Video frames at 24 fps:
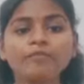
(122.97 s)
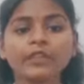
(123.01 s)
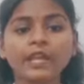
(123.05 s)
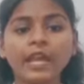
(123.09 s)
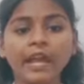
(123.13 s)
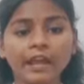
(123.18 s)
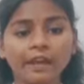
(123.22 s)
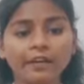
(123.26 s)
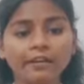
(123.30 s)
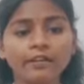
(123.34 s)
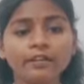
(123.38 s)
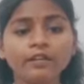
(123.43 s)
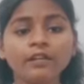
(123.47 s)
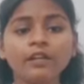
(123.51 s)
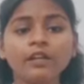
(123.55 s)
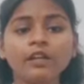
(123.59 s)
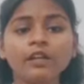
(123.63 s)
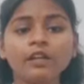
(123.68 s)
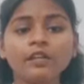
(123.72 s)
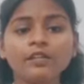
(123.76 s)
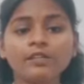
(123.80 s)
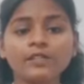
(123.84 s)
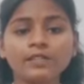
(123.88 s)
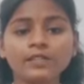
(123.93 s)
and
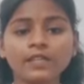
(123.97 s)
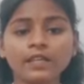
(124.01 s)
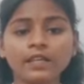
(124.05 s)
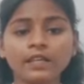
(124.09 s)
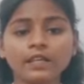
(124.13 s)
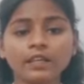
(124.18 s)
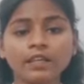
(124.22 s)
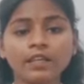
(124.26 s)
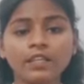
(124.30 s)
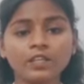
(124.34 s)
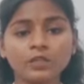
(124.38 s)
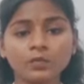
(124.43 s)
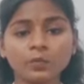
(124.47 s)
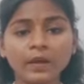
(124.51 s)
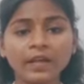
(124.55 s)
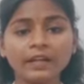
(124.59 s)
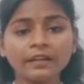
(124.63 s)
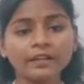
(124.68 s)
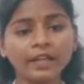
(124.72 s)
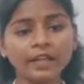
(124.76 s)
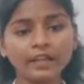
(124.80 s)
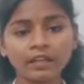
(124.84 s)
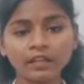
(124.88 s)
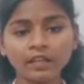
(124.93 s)
see,
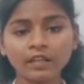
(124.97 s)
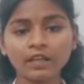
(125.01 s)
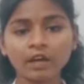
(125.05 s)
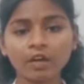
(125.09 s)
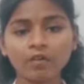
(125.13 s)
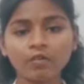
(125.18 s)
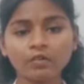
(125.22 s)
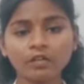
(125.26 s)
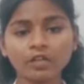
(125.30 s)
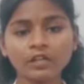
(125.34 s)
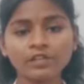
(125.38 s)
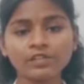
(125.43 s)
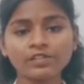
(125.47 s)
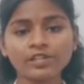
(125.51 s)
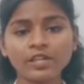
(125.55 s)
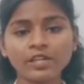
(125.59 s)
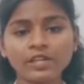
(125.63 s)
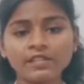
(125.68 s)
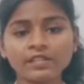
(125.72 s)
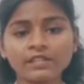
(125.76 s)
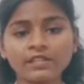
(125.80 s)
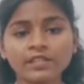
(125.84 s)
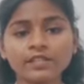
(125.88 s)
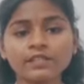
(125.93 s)
inspect any counter
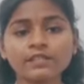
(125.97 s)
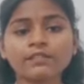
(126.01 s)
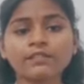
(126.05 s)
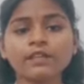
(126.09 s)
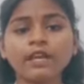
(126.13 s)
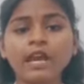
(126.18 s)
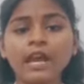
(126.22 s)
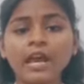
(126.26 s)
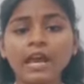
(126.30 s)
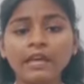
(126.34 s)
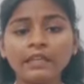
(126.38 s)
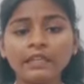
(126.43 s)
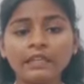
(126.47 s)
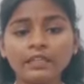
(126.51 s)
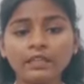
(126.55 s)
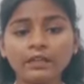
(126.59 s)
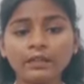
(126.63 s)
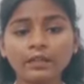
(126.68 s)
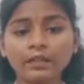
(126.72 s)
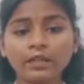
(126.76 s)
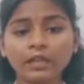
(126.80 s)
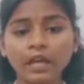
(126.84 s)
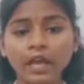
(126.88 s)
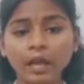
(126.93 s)
changes,
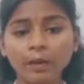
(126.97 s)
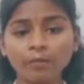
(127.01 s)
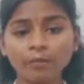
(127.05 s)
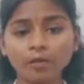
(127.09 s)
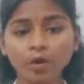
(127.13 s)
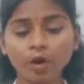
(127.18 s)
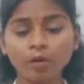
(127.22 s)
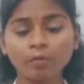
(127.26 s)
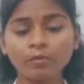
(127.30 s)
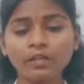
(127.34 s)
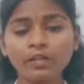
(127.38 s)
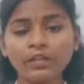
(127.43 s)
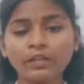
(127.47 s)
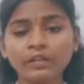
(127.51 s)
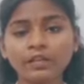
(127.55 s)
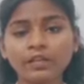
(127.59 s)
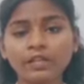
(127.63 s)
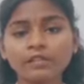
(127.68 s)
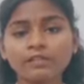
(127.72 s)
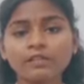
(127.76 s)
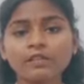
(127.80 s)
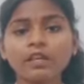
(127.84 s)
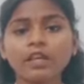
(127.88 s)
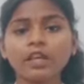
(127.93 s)
any
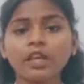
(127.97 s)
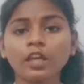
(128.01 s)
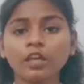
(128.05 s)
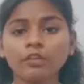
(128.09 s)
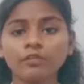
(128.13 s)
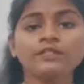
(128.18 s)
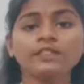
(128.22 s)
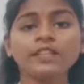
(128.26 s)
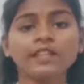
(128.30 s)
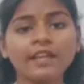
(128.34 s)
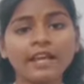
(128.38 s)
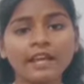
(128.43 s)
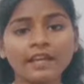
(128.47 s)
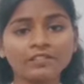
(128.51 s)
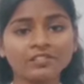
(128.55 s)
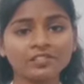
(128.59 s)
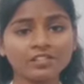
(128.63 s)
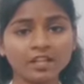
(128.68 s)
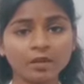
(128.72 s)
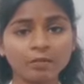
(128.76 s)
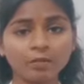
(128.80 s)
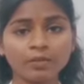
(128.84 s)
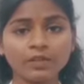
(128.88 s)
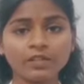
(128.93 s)
abnormalities. If the next
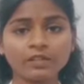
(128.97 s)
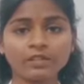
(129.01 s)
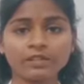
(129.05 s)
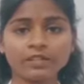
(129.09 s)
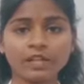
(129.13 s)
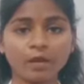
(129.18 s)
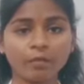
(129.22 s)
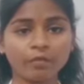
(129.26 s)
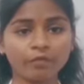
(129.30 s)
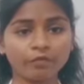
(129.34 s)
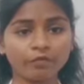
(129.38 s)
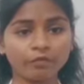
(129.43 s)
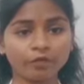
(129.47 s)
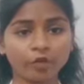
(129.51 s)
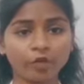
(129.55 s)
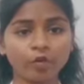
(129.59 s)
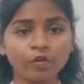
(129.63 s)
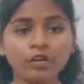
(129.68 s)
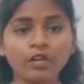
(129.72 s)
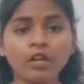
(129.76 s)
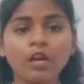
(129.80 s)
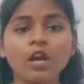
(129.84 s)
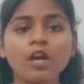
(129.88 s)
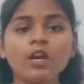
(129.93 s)
step is step
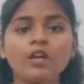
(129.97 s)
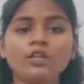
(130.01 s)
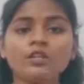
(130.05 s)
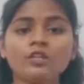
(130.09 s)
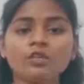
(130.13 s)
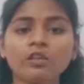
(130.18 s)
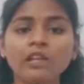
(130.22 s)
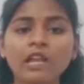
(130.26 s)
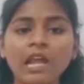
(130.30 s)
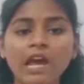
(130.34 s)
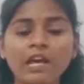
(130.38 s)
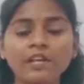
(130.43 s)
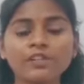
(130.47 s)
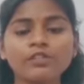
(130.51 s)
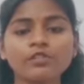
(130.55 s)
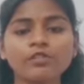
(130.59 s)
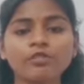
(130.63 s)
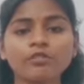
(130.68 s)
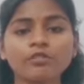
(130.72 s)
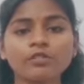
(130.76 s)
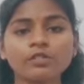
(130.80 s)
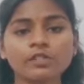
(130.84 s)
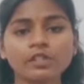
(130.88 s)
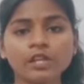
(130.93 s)
4. So last
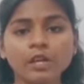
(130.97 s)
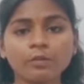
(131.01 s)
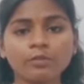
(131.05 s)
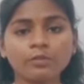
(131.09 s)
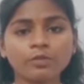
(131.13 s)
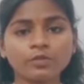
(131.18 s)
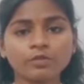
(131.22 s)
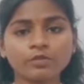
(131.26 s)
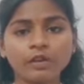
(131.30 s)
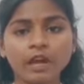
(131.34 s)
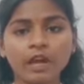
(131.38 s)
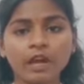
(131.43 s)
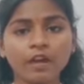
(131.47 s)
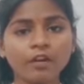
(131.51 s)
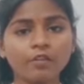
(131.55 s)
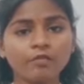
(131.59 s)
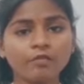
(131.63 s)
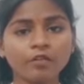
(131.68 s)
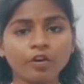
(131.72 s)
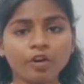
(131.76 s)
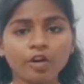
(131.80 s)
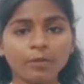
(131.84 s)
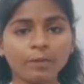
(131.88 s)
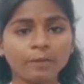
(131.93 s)
2 steps are
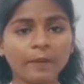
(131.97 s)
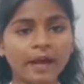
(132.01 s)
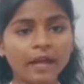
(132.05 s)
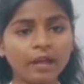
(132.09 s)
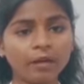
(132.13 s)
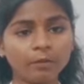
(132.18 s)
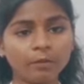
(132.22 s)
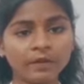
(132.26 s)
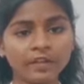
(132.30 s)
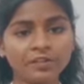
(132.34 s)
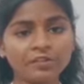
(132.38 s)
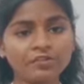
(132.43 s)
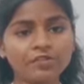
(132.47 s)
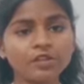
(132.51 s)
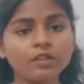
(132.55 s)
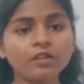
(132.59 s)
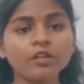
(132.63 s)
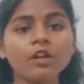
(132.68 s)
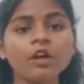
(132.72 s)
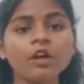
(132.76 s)
for palpation.